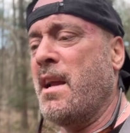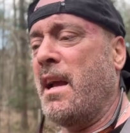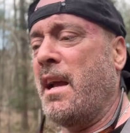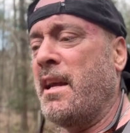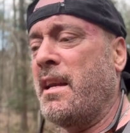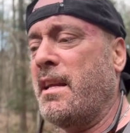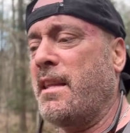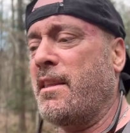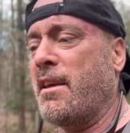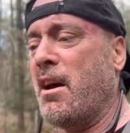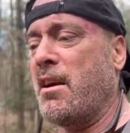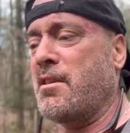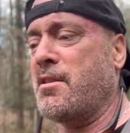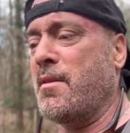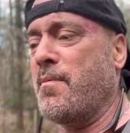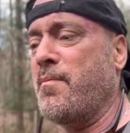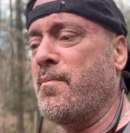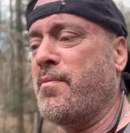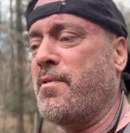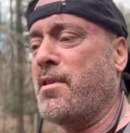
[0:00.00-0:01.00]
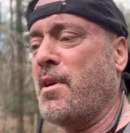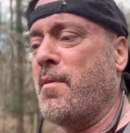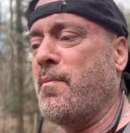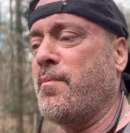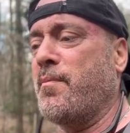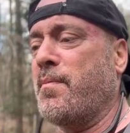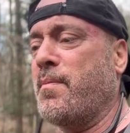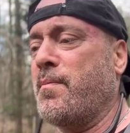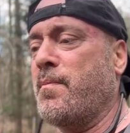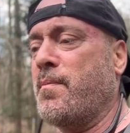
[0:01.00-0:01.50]
And he thought some
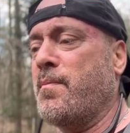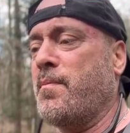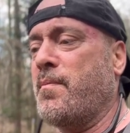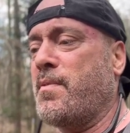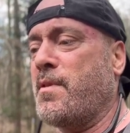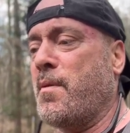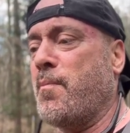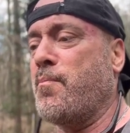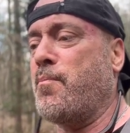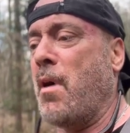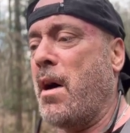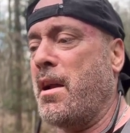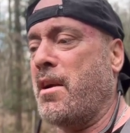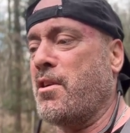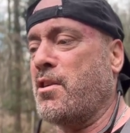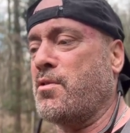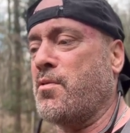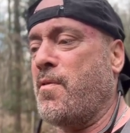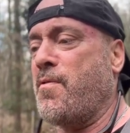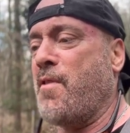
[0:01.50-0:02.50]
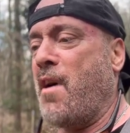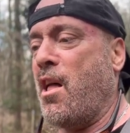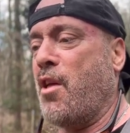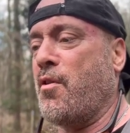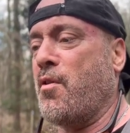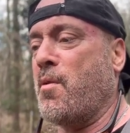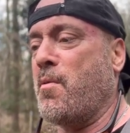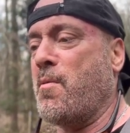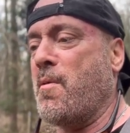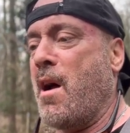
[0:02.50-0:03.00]
some some bikers were
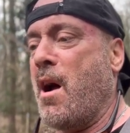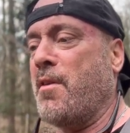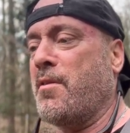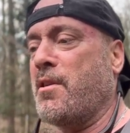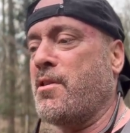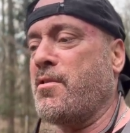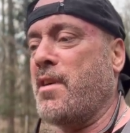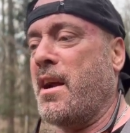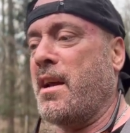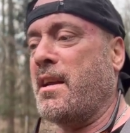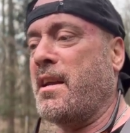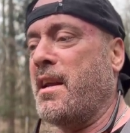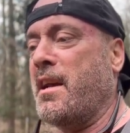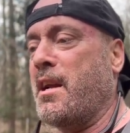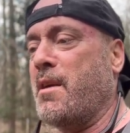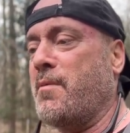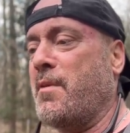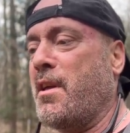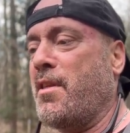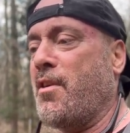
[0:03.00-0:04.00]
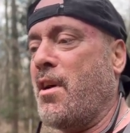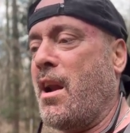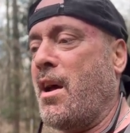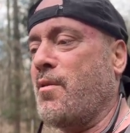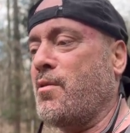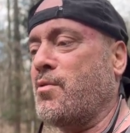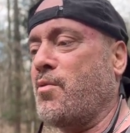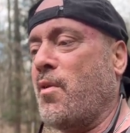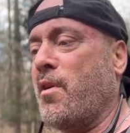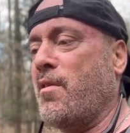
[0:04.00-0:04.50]
following him around to try and get him, and he thought I
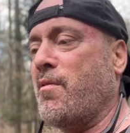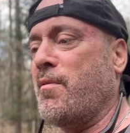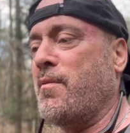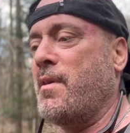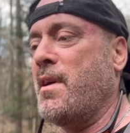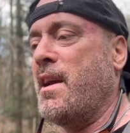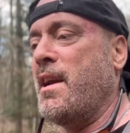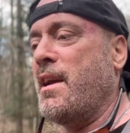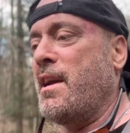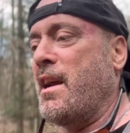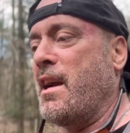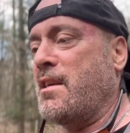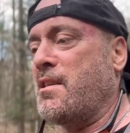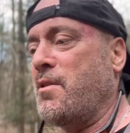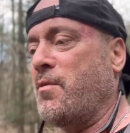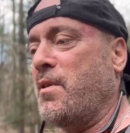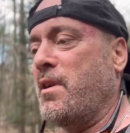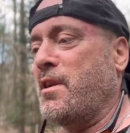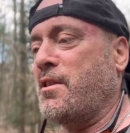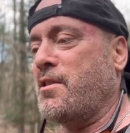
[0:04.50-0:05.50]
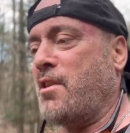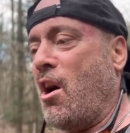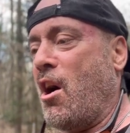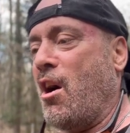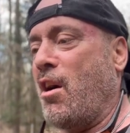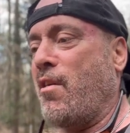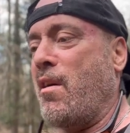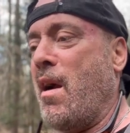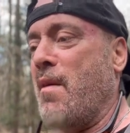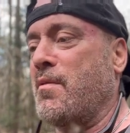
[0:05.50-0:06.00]
was one of them. He actually went in his car
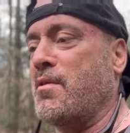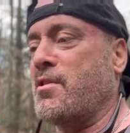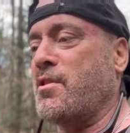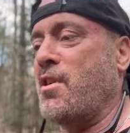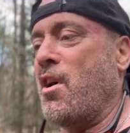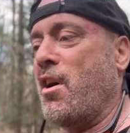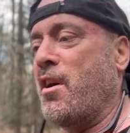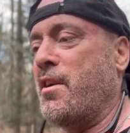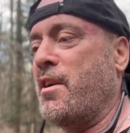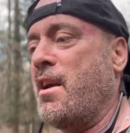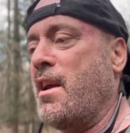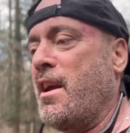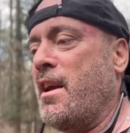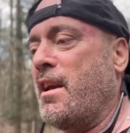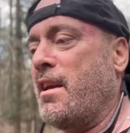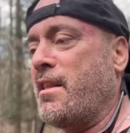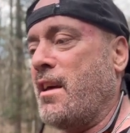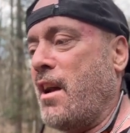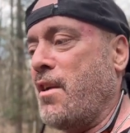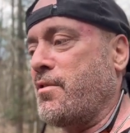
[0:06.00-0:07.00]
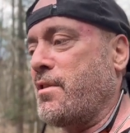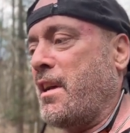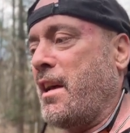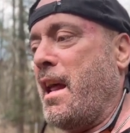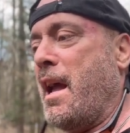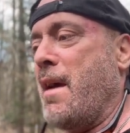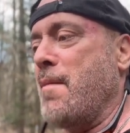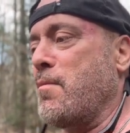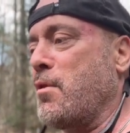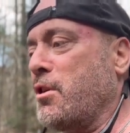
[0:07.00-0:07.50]
and grabbed his gun. He thought it was like an
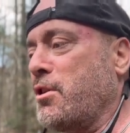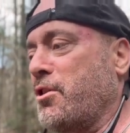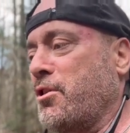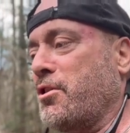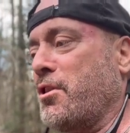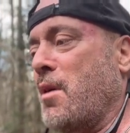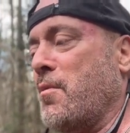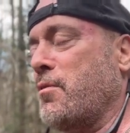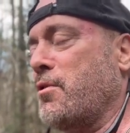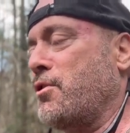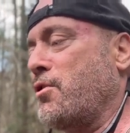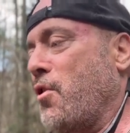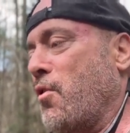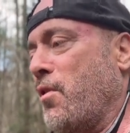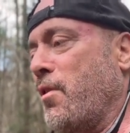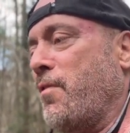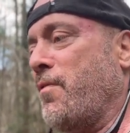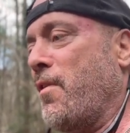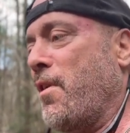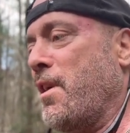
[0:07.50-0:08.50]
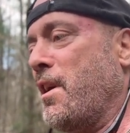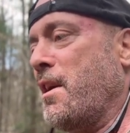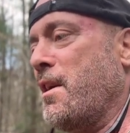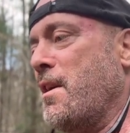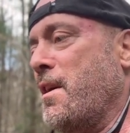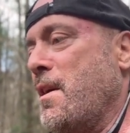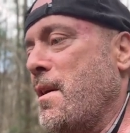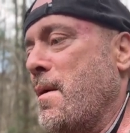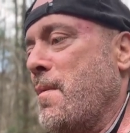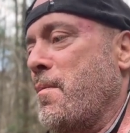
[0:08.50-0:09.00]
ambush or something. It was totally funny.
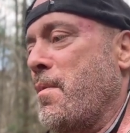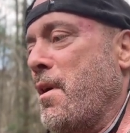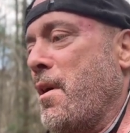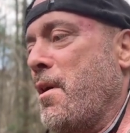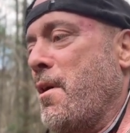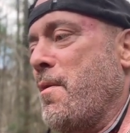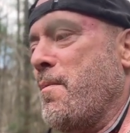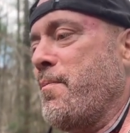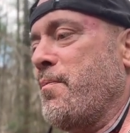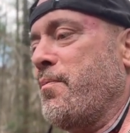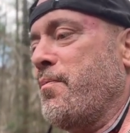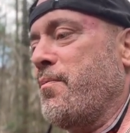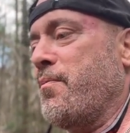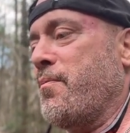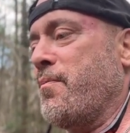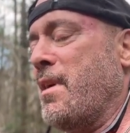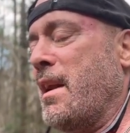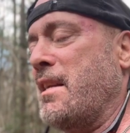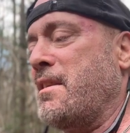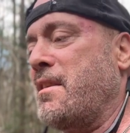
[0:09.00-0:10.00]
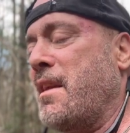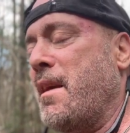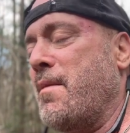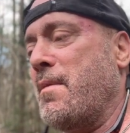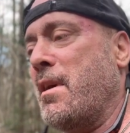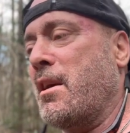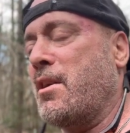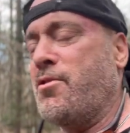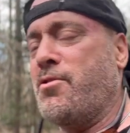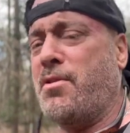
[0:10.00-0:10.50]
But um, but I said, hey
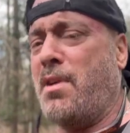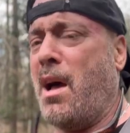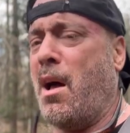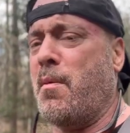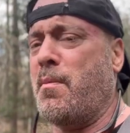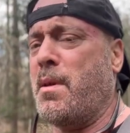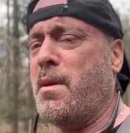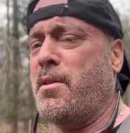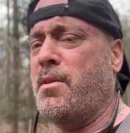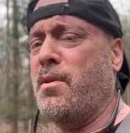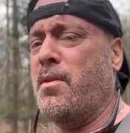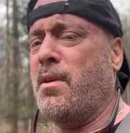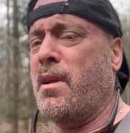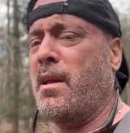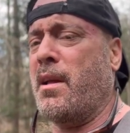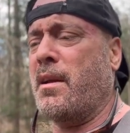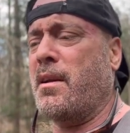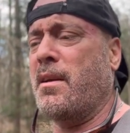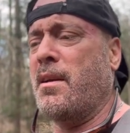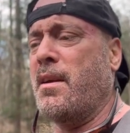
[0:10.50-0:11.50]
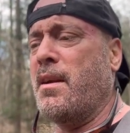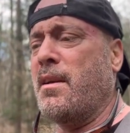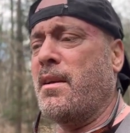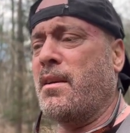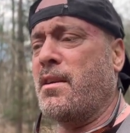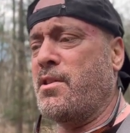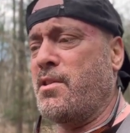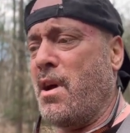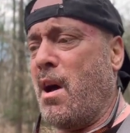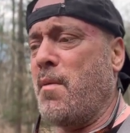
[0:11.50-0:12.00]
man, could you help me, dude? I like,
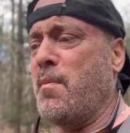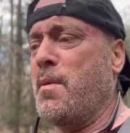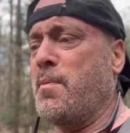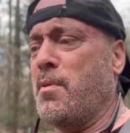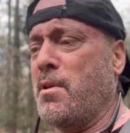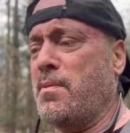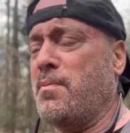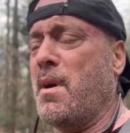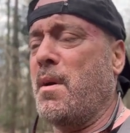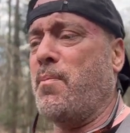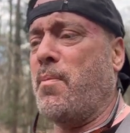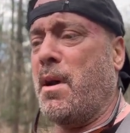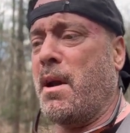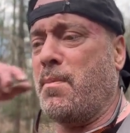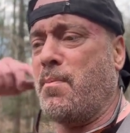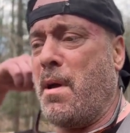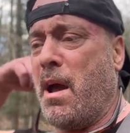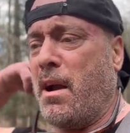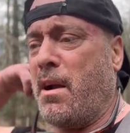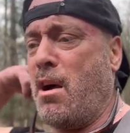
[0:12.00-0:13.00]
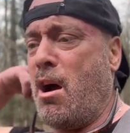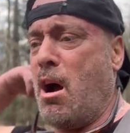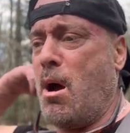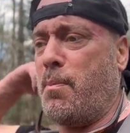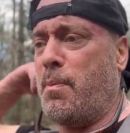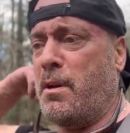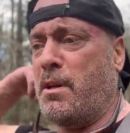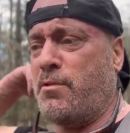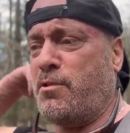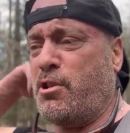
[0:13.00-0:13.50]
could you help me push my bike back
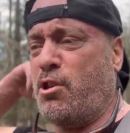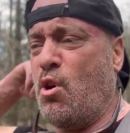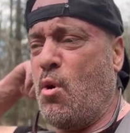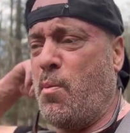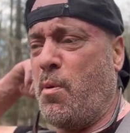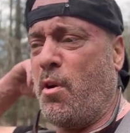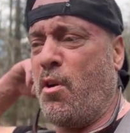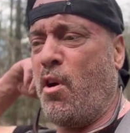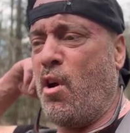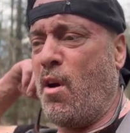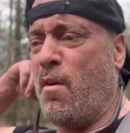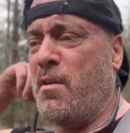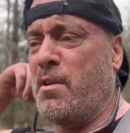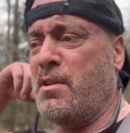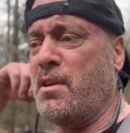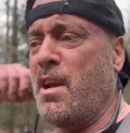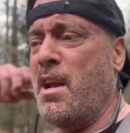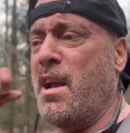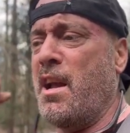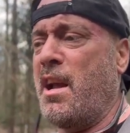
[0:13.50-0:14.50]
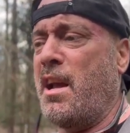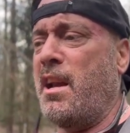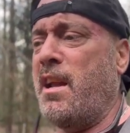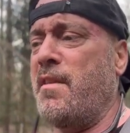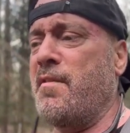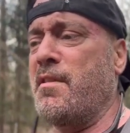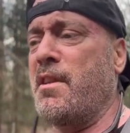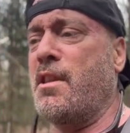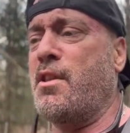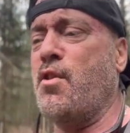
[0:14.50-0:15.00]
up? And he's super nervous. And
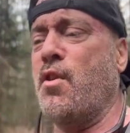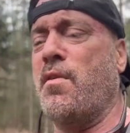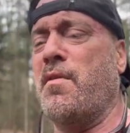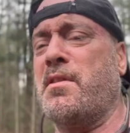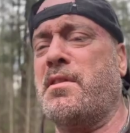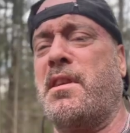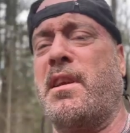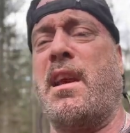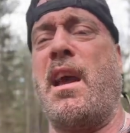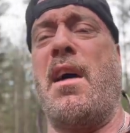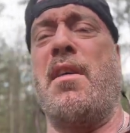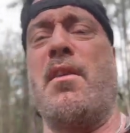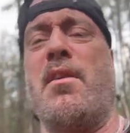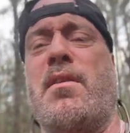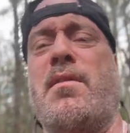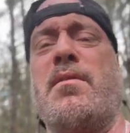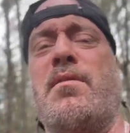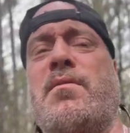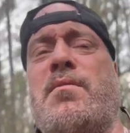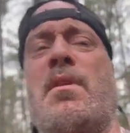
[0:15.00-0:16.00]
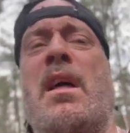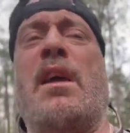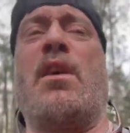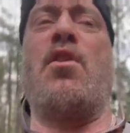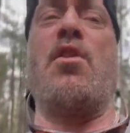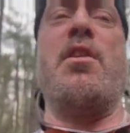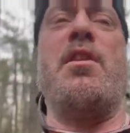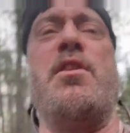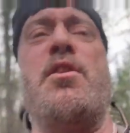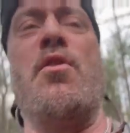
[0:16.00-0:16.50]
even the two of us together like
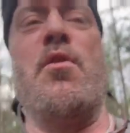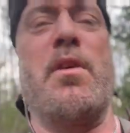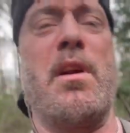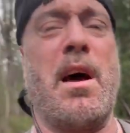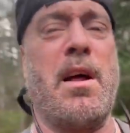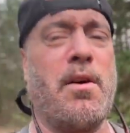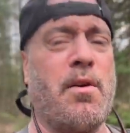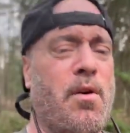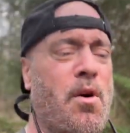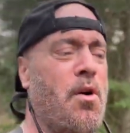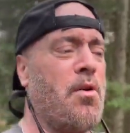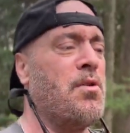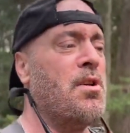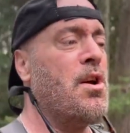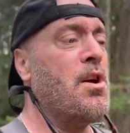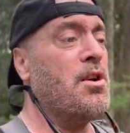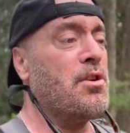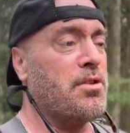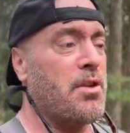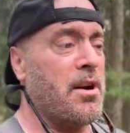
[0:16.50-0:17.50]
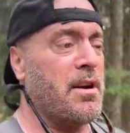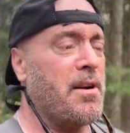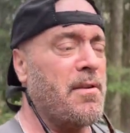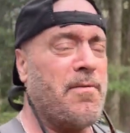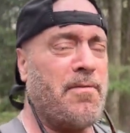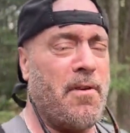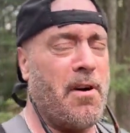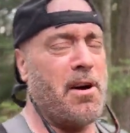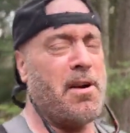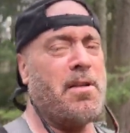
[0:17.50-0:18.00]
couldn't do it on our own. So I had to
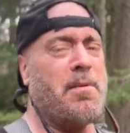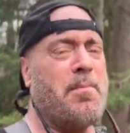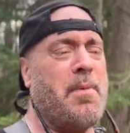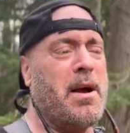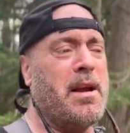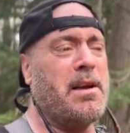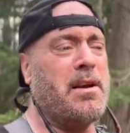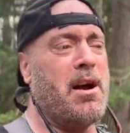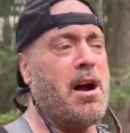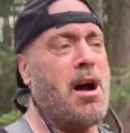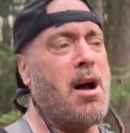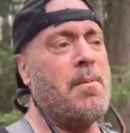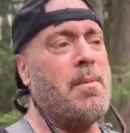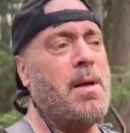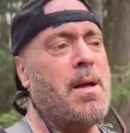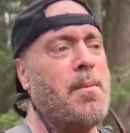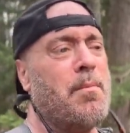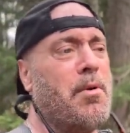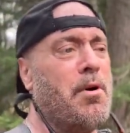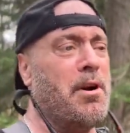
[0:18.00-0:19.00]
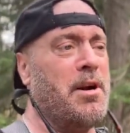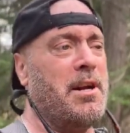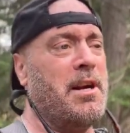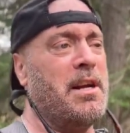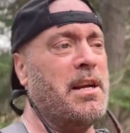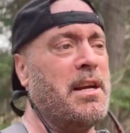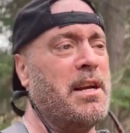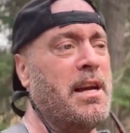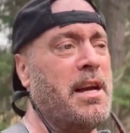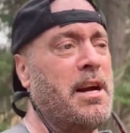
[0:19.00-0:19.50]
fire the bike up, put it
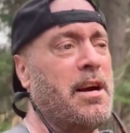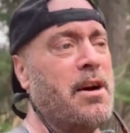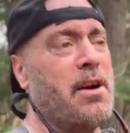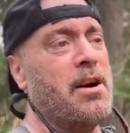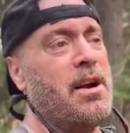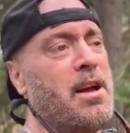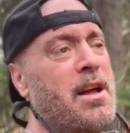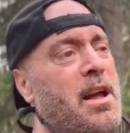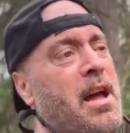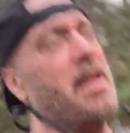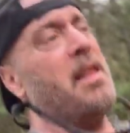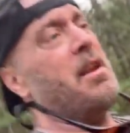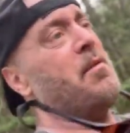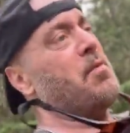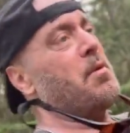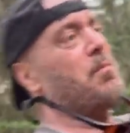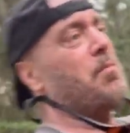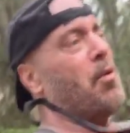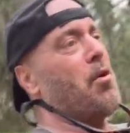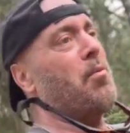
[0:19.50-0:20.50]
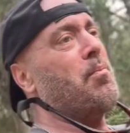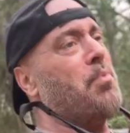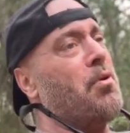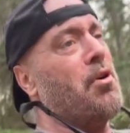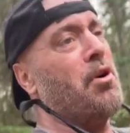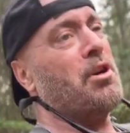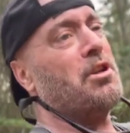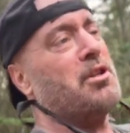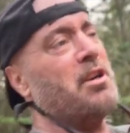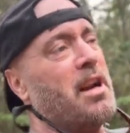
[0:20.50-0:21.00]
in gear, and then we both pushed.